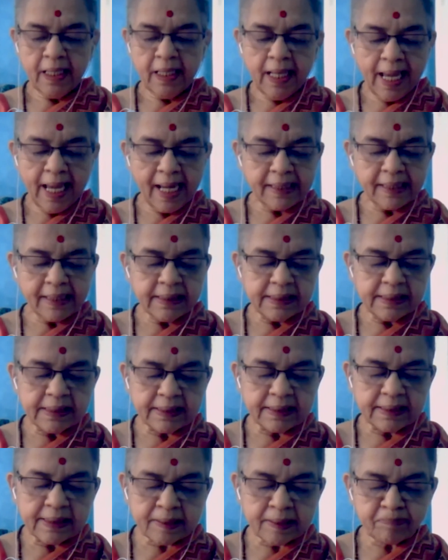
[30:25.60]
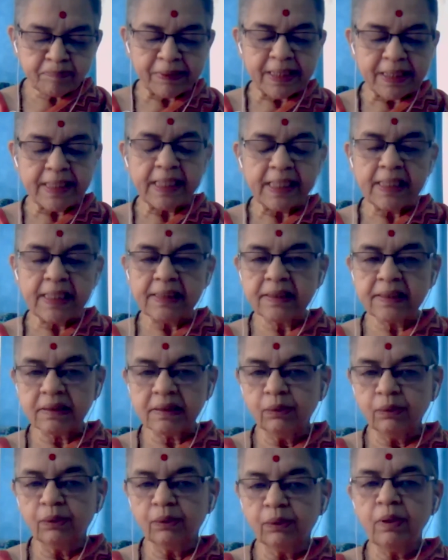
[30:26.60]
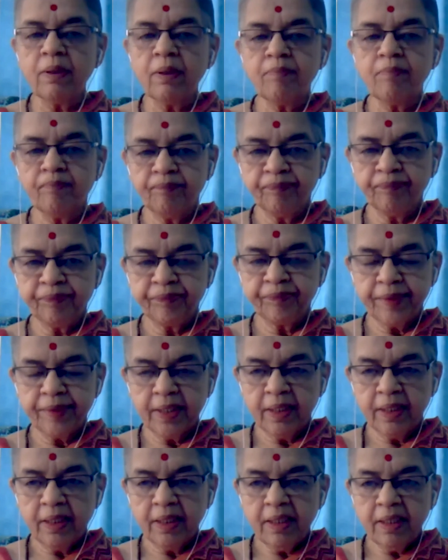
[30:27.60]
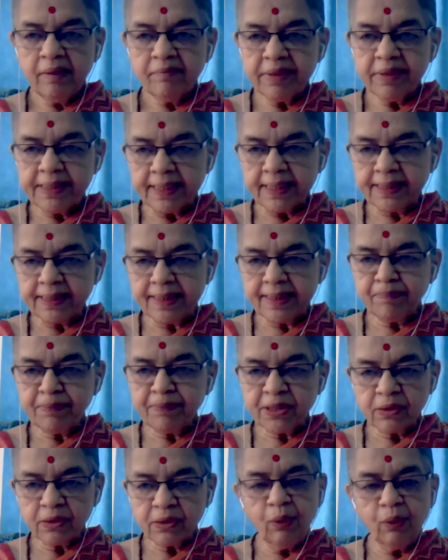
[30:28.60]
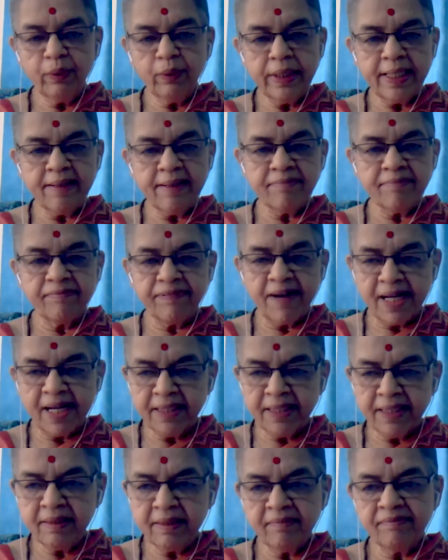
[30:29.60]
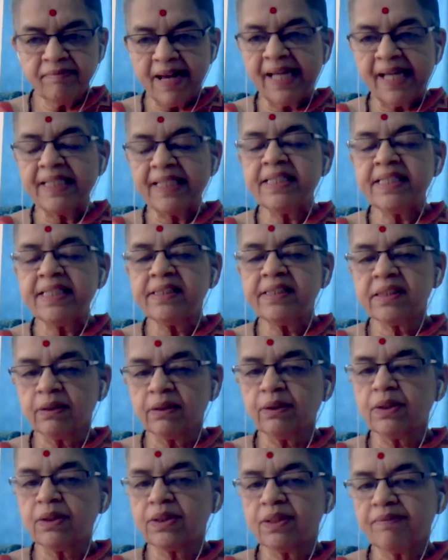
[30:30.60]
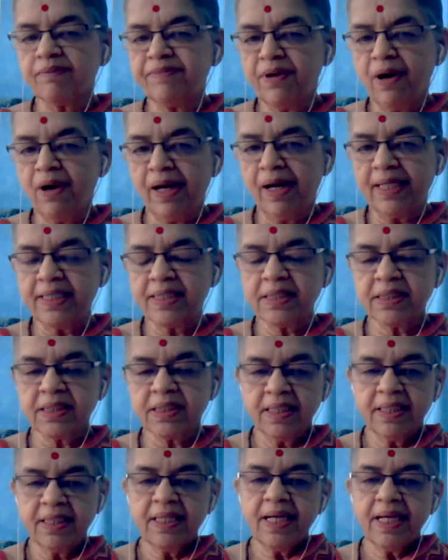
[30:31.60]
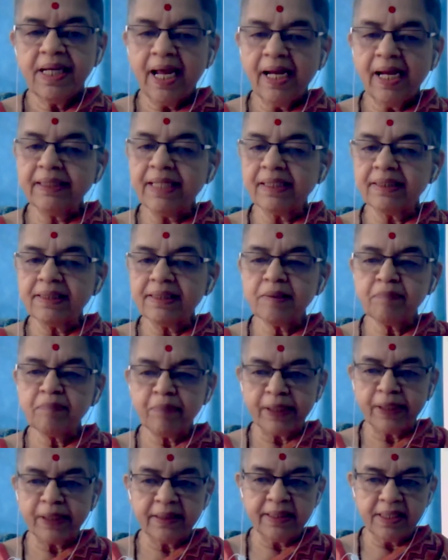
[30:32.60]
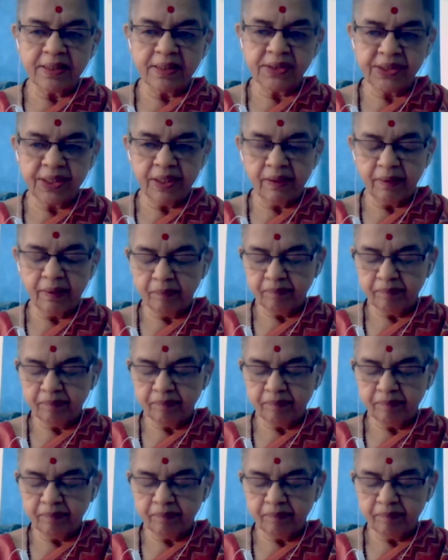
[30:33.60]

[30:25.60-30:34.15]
And it is this particular school which accepts only one valid source of knowledge, and that is Pratyaksha.